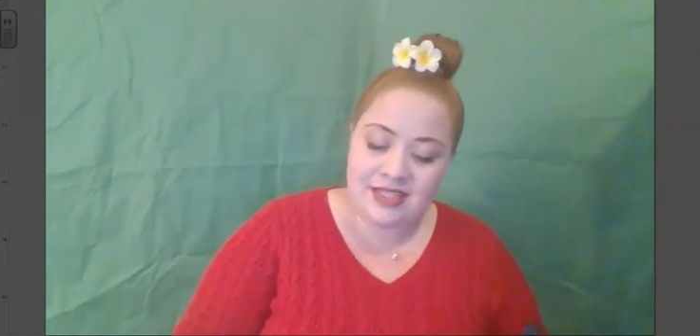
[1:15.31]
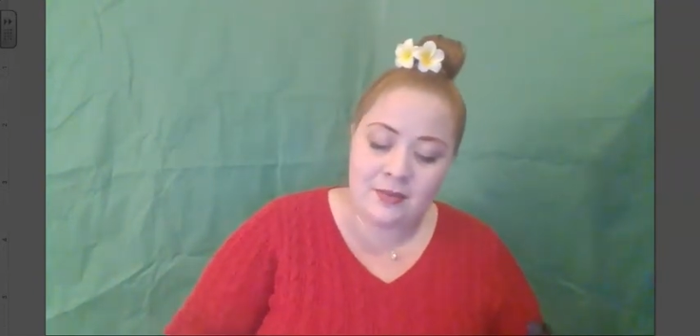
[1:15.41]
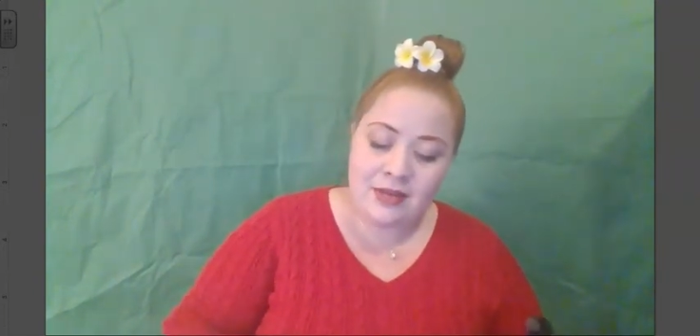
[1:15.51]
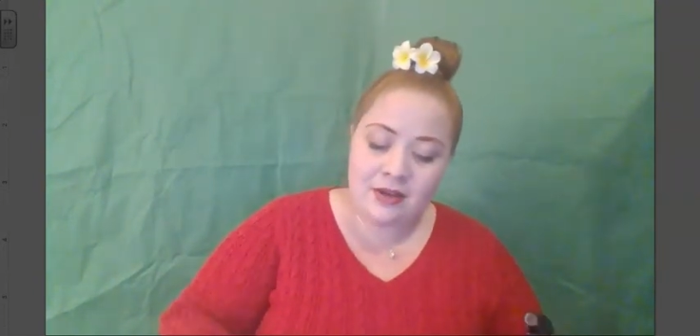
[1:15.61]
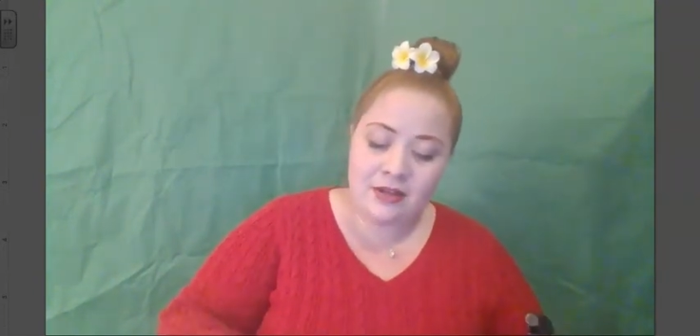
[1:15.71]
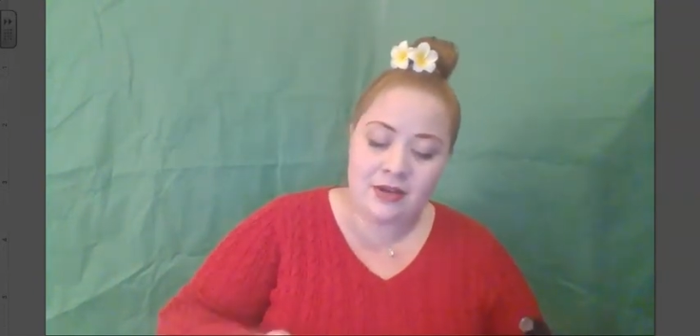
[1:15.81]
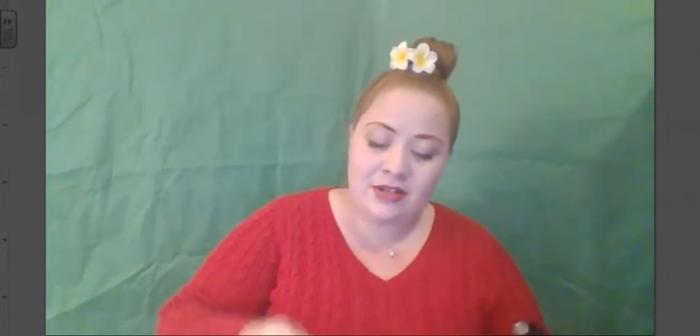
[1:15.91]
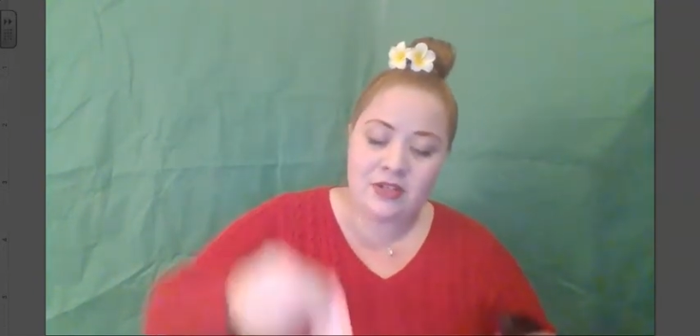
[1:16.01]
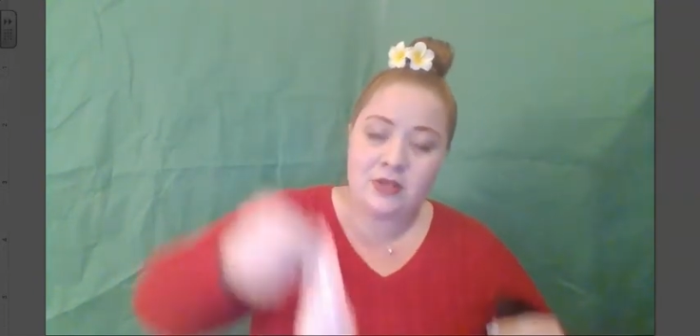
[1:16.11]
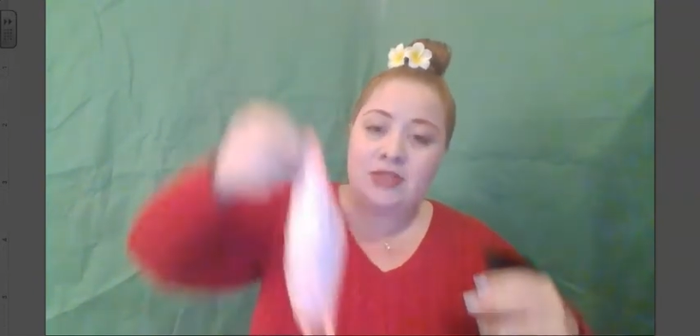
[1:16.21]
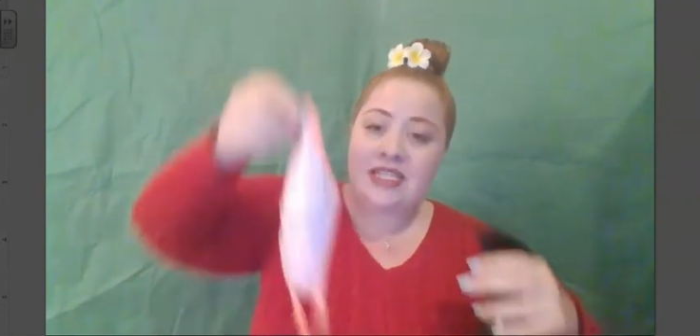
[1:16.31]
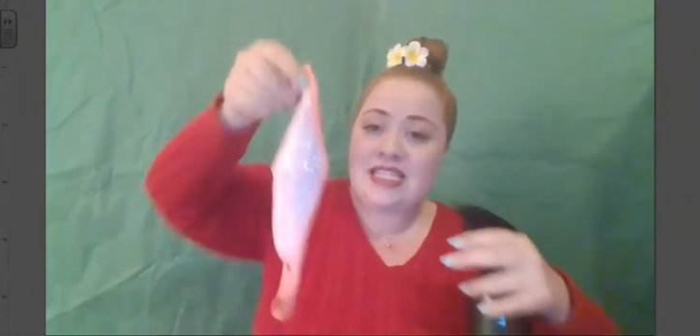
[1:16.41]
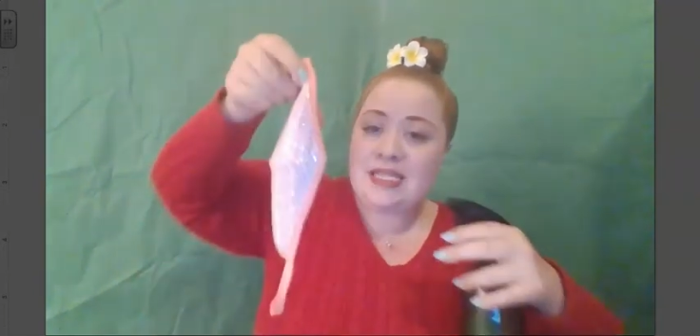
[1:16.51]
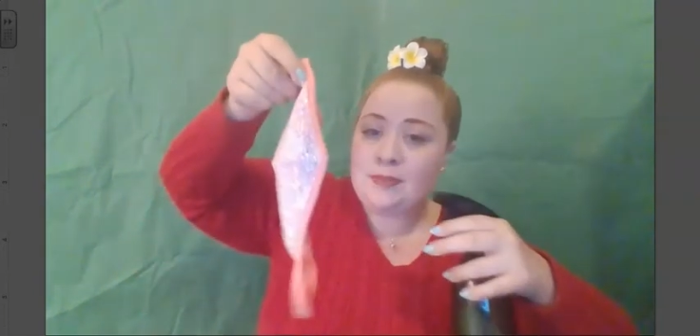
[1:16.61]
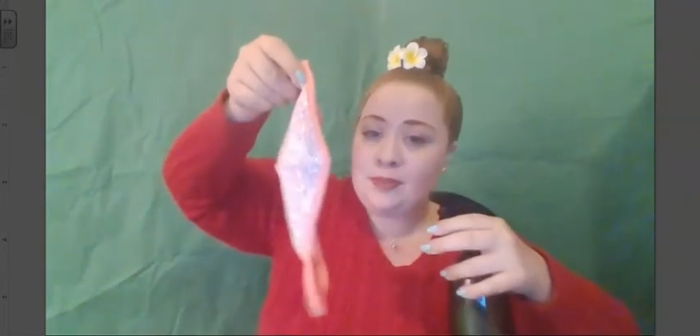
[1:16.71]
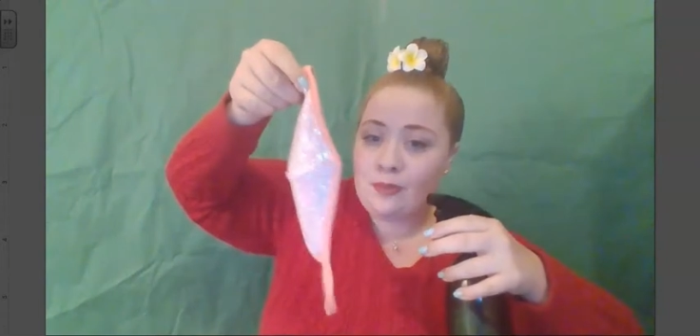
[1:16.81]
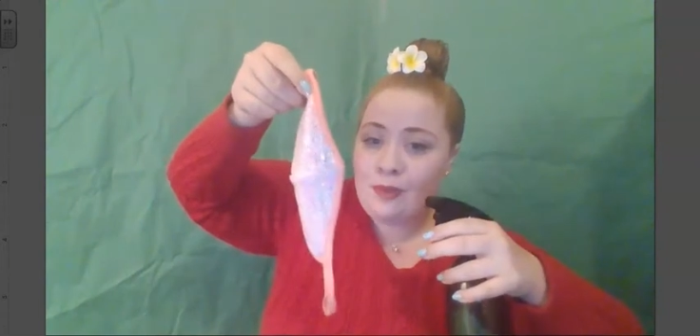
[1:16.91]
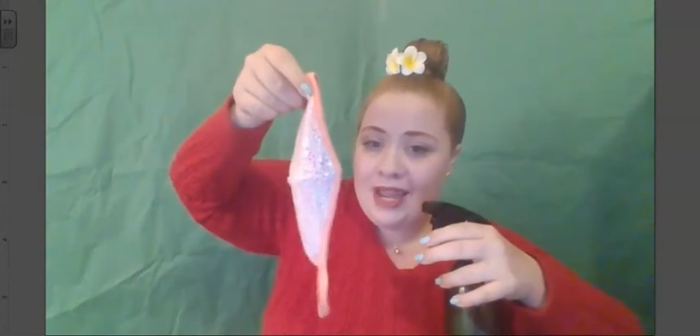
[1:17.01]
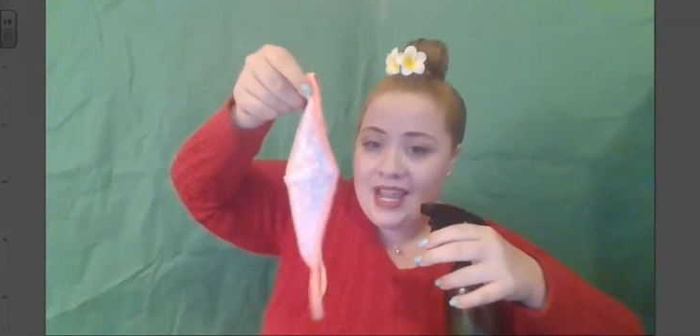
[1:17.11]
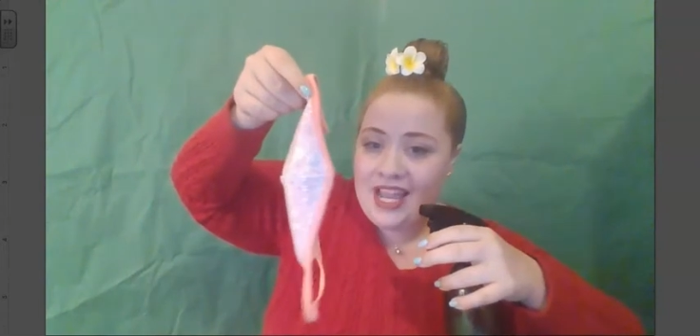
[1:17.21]
and we are going to
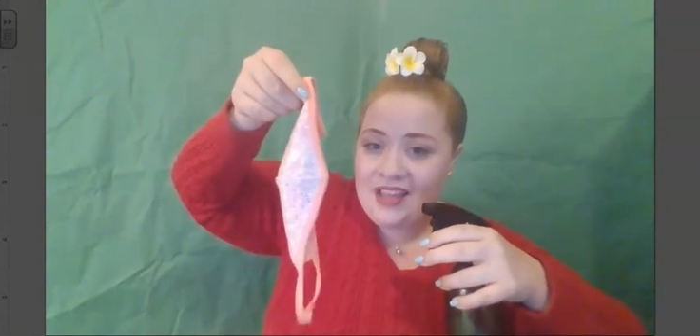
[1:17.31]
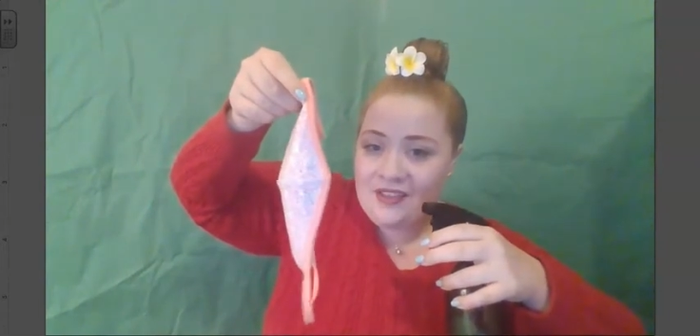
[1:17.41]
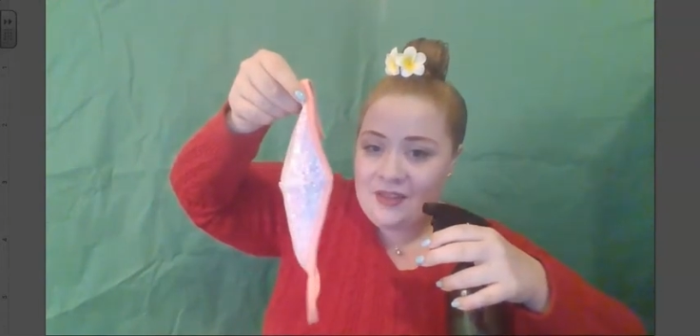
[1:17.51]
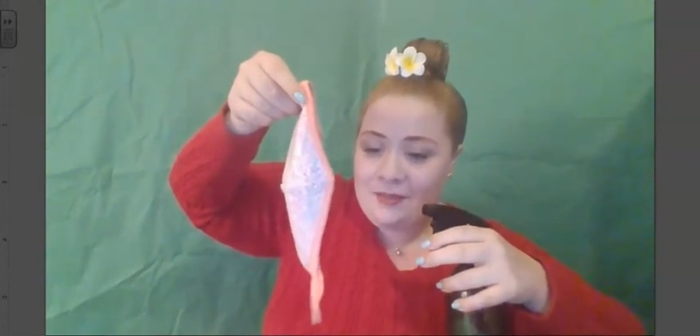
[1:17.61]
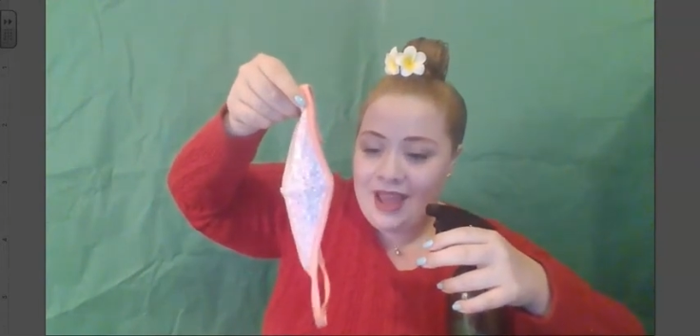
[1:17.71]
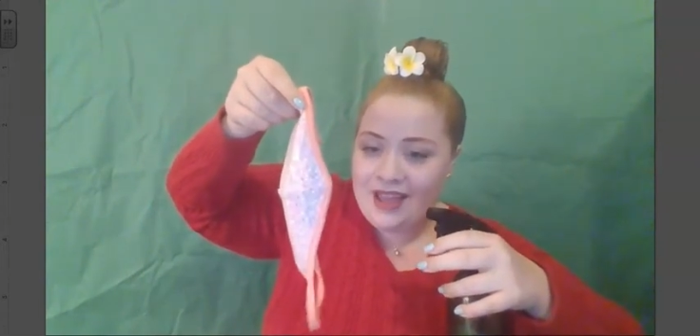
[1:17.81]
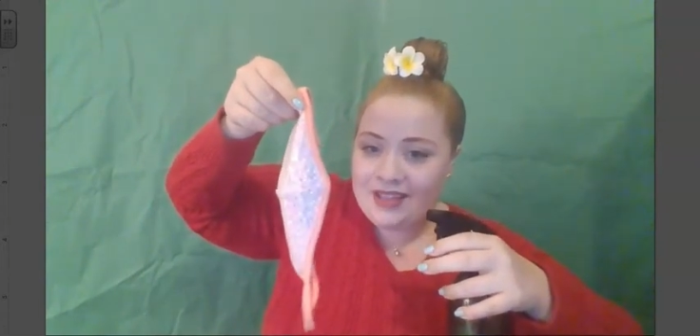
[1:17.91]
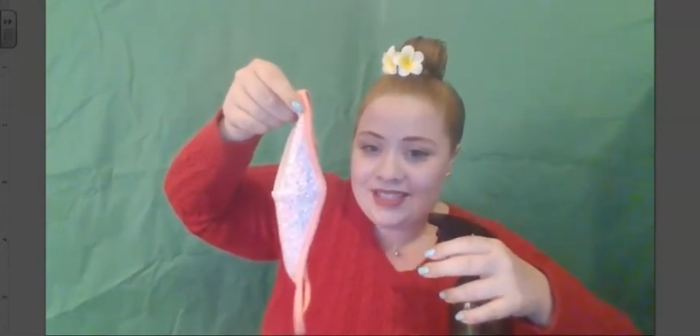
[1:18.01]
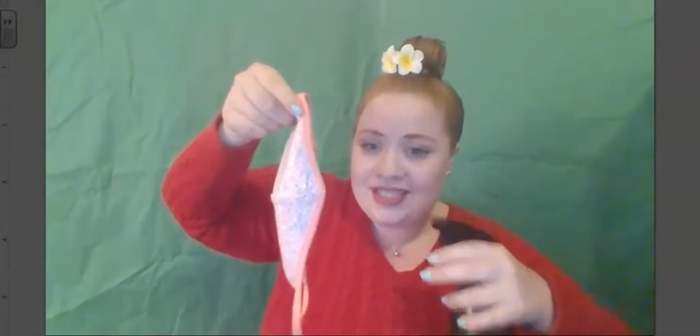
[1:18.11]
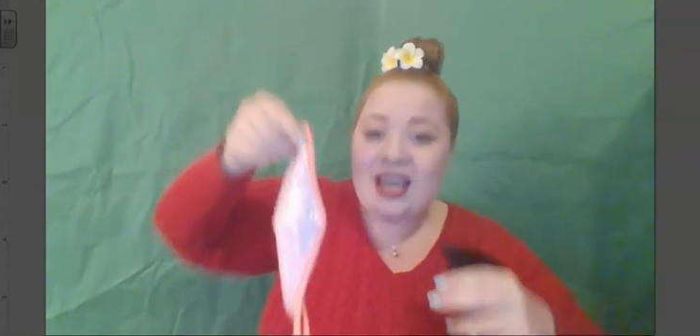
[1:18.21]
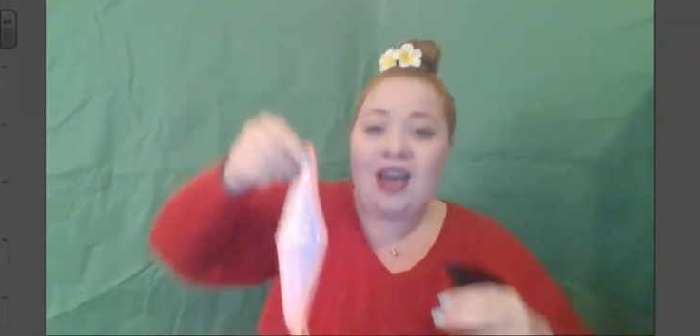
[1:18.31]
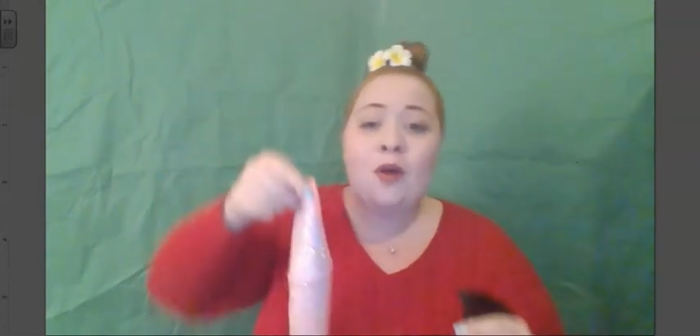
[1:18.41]
spray the mask